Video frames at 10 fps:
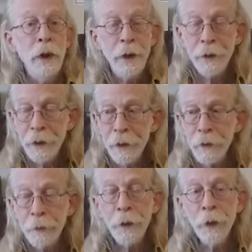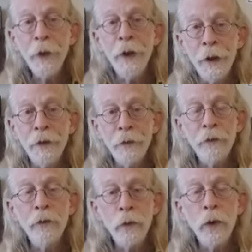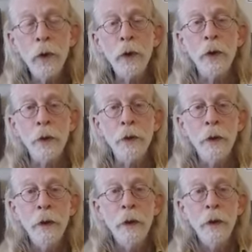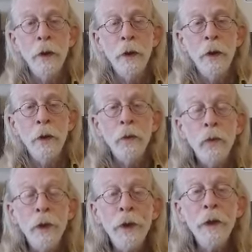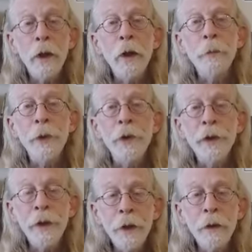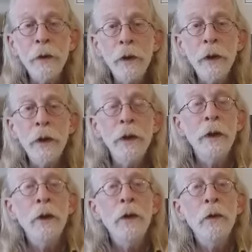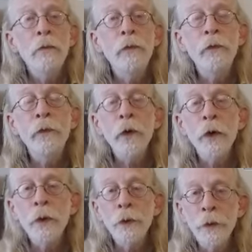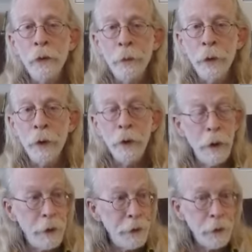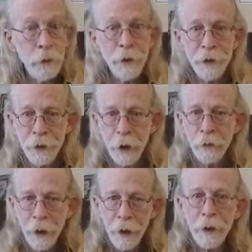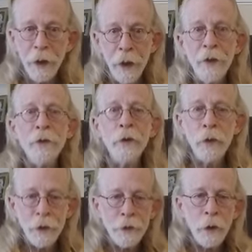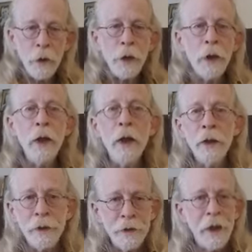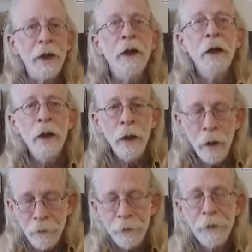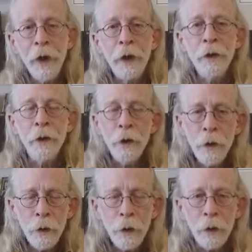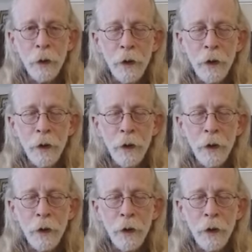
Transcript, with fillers: At this point of the world, we are particularly vulnerable until we start recognizing what's going on and saying, fuck you.